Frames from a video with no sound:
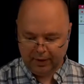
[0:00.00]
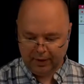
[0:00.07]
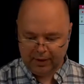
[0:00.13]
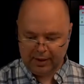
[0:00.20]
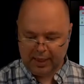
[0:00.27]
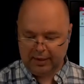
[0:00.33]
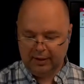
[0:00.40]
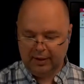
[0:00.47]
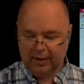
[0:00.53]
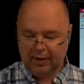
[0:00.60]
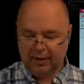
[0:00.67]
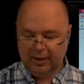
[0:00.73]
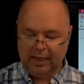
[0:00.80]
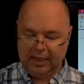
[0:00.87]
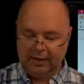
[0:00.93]
because
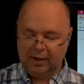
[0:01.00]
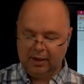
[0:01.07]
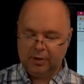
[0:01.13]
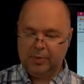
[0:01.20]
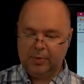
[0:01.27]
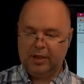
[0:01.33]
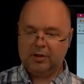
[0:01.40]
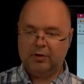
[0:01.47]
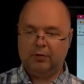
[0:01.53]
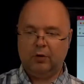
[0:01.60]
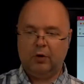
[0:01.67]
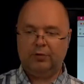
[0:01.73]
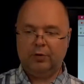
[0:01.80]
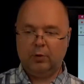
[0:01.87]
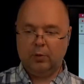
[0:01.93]
that tells me it's a
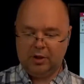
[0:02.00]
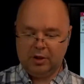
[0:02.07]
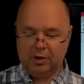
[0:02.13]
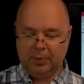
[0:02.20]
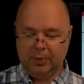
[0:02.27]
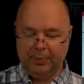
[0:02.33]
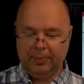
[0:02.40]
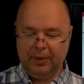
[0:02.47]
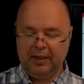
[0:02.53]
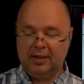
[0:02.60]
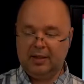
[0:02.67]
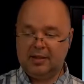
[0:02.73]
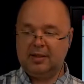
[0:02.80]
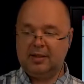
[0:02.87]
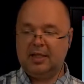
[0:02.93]
4-for-1 split, but it
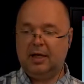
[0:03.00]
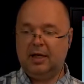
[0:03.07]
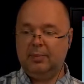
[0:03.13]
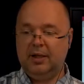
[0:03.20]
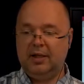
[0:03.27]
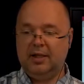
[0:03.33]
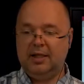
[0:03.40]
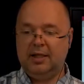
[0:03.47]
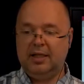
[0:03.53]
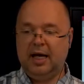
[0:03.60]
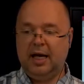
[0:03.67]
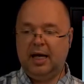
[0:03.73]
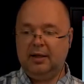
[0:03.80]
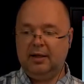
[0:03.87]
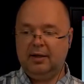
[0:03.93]
doesn't tell me the
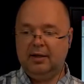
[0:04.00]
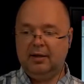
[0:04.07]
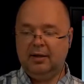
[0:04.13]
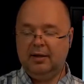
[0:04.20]
date.